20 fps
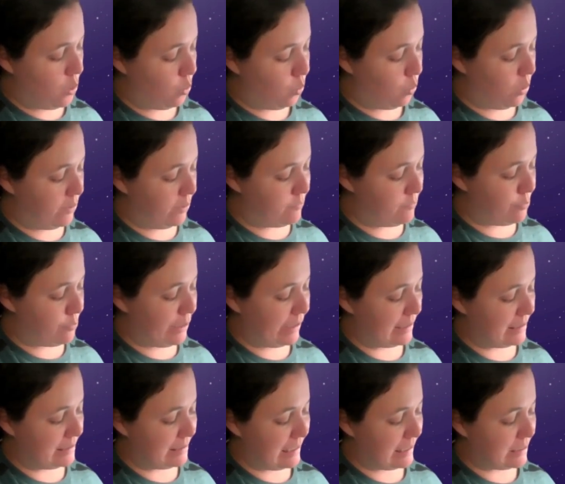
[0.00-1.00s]
One of the
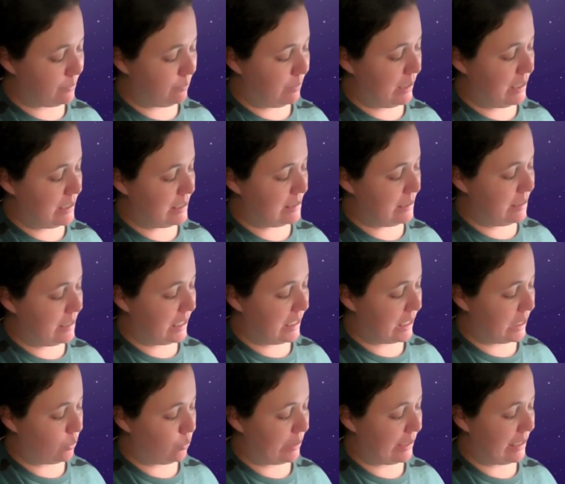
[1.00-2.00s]
brackets gets a plus and the
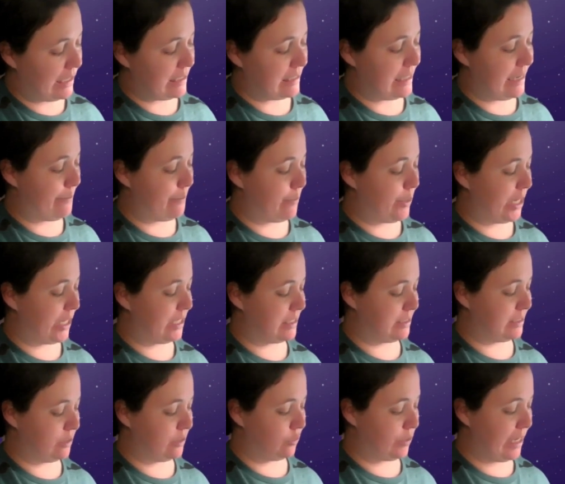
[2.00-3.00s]
other one gets a
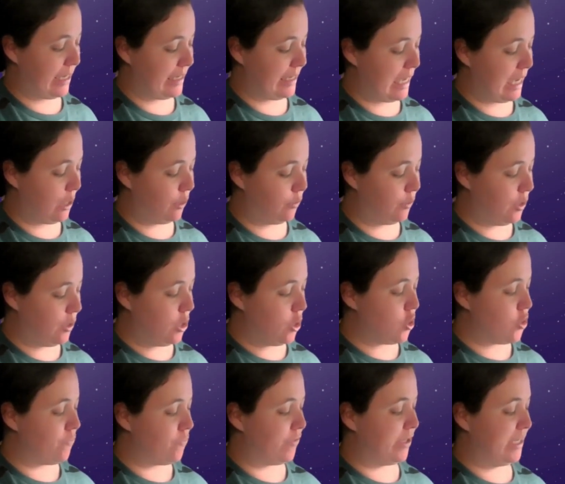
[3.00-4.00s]
minus. Okay, now
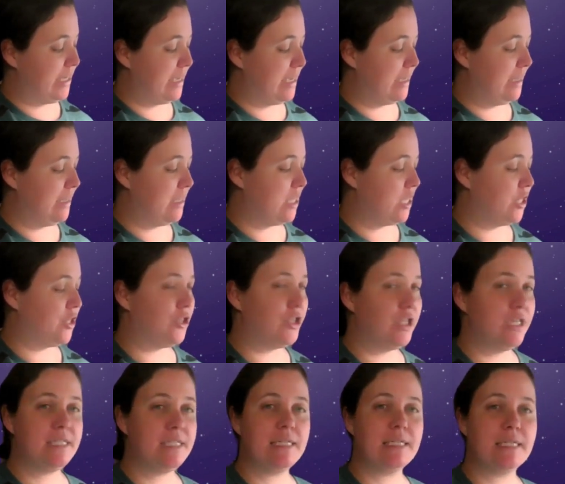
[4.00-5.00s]
over here,
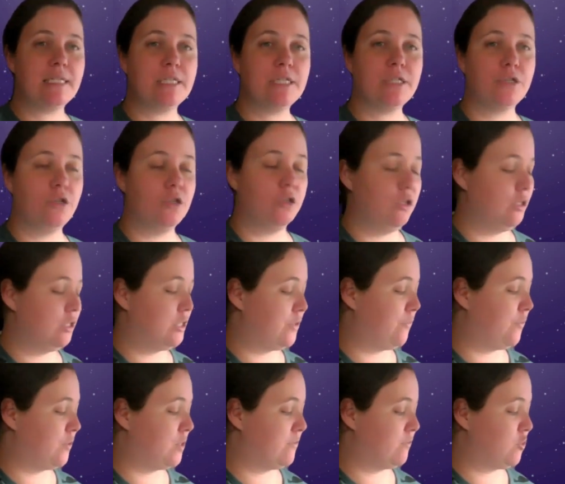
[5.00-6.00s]
this is still
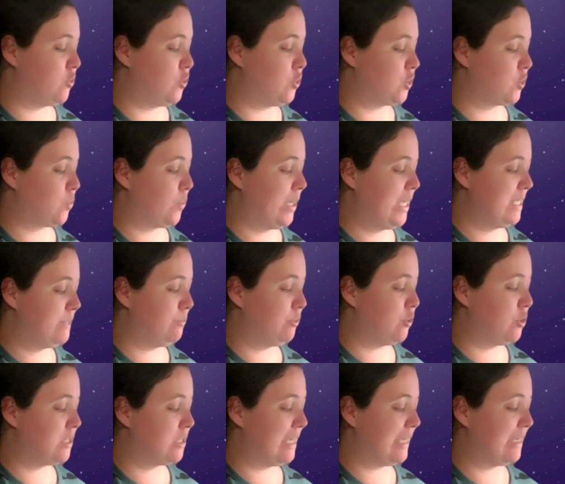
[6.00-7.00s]
difference of 2 squares
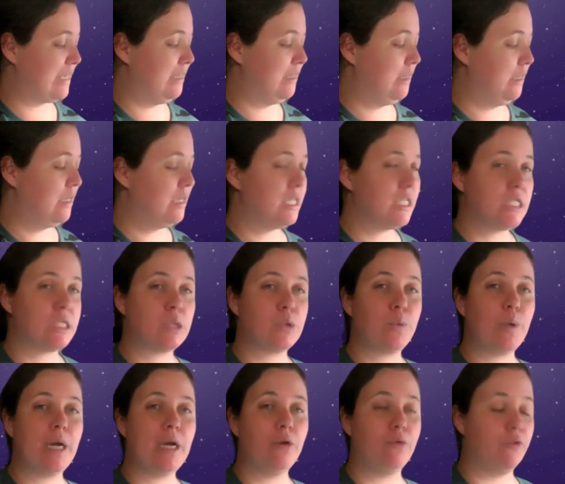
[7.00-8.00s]
because I can
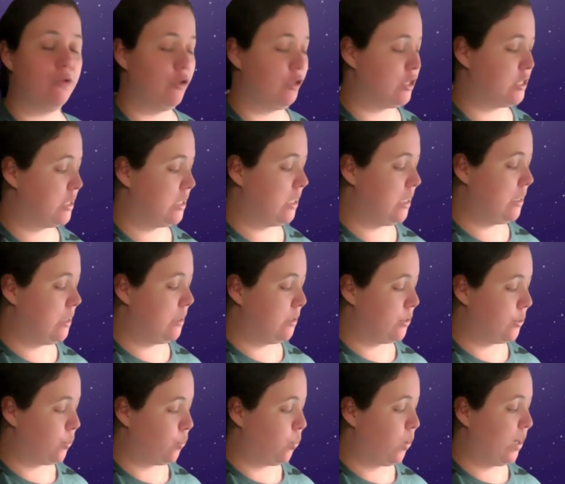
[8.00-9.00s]
square root
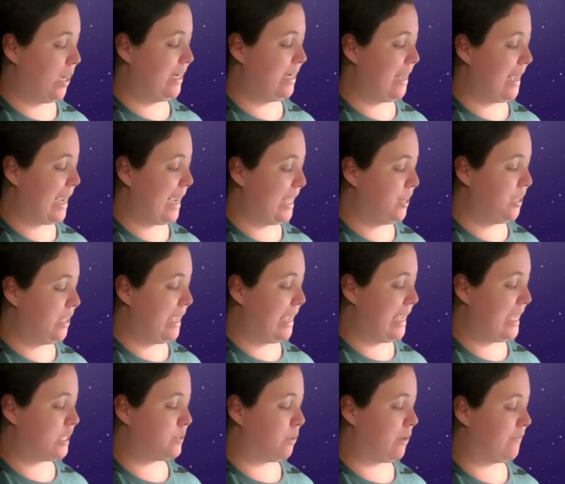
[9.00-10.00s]
the 1 and the a
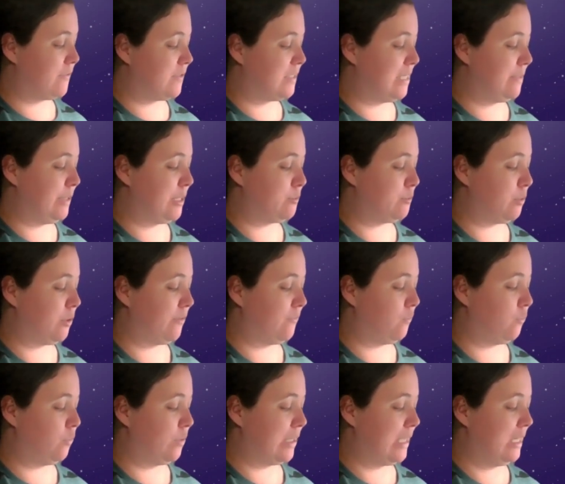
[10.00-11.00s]
to the power of 10, b to the power of
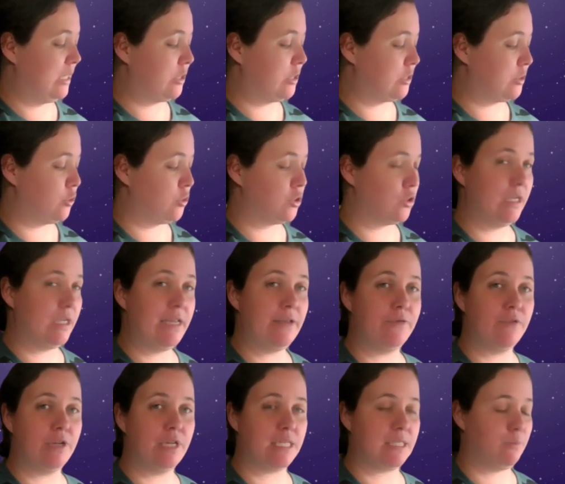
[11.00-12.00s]
4 again because those are
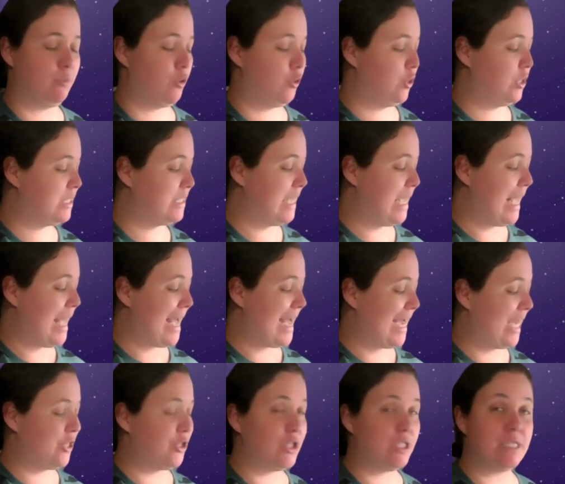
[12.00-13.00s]
even exponents,
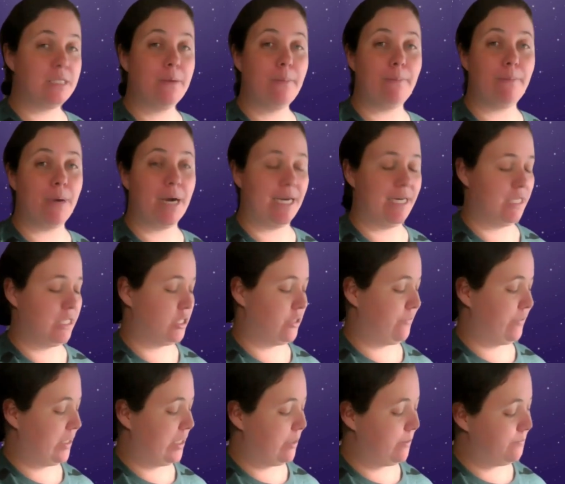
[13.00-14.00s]
and this is a minus over
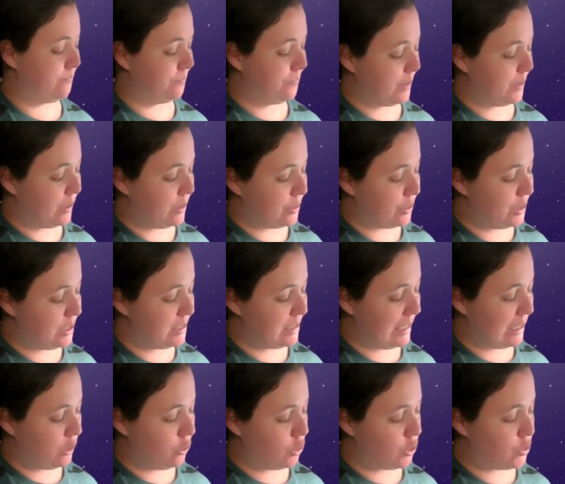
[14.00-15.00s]
here. This I
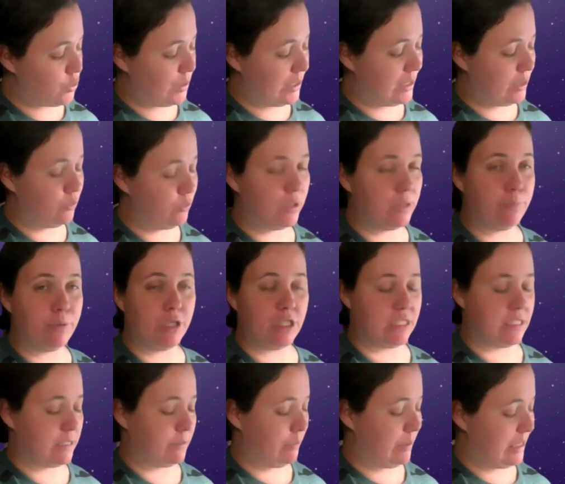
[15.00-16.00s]
can't do anything with because
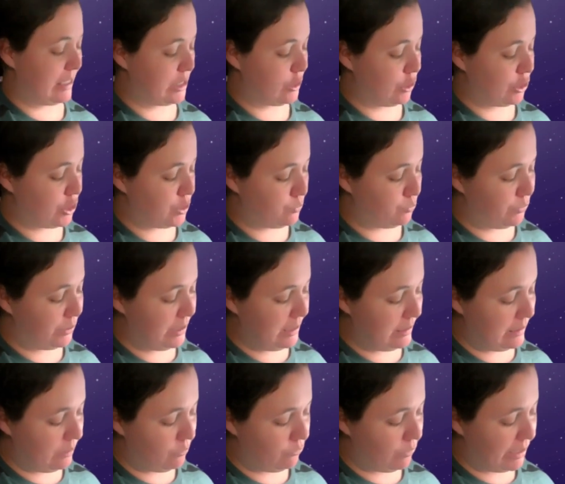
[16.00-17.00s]
it's a plus, so I just bring it
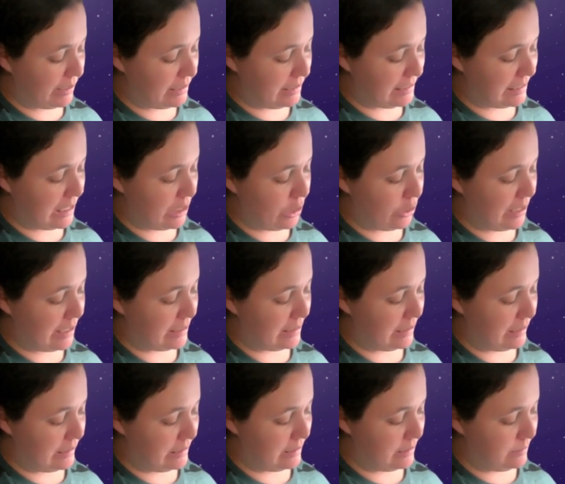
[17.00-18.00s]
and write it down as it
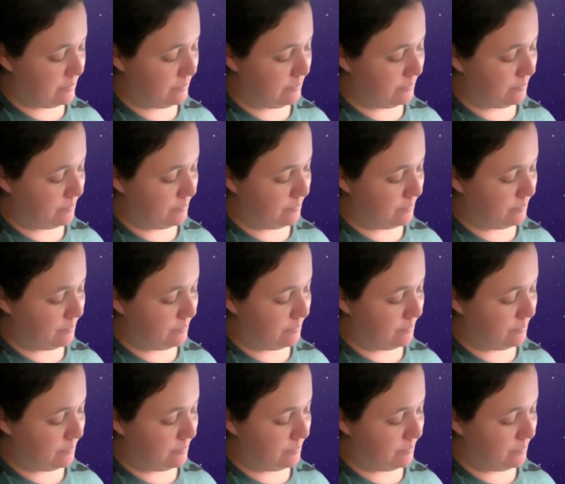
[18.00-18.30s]
is.